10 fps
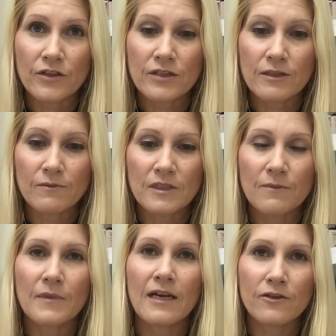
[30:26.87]

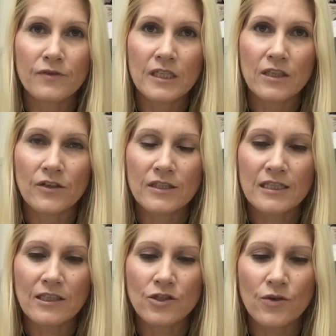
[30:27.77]
some other videos
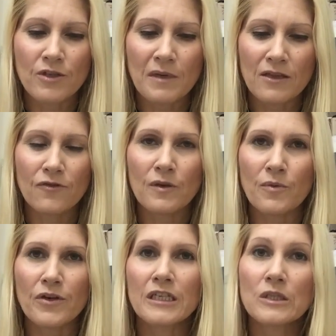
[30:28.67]
done during the month of
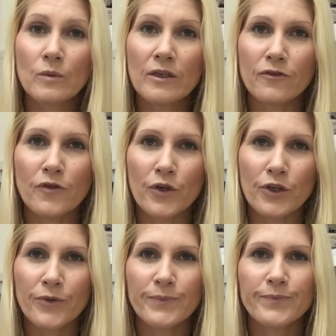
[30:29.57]
February as well for
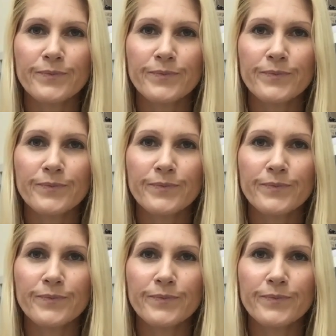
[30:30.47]
you.